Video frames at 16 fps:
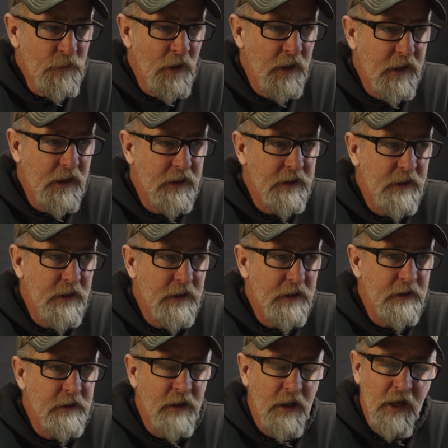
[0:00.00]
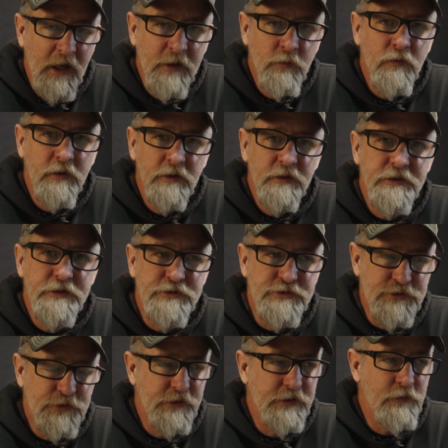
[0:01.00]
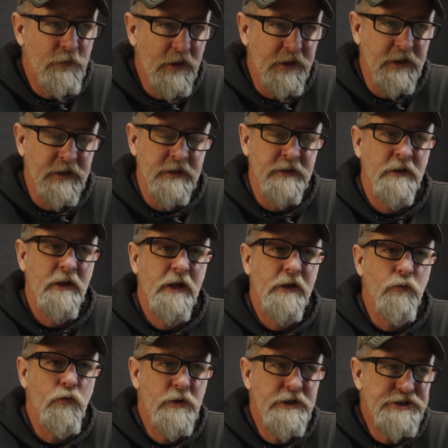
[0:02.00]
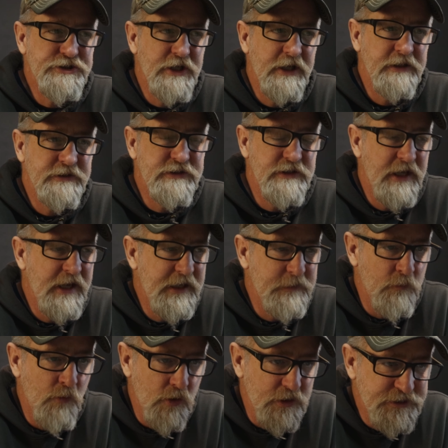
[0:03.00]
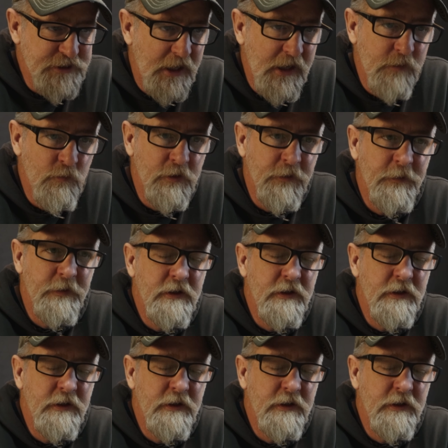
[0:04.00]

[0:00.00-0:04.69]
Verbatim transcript: And uh, I really enjoyed running it. I wish I had more time with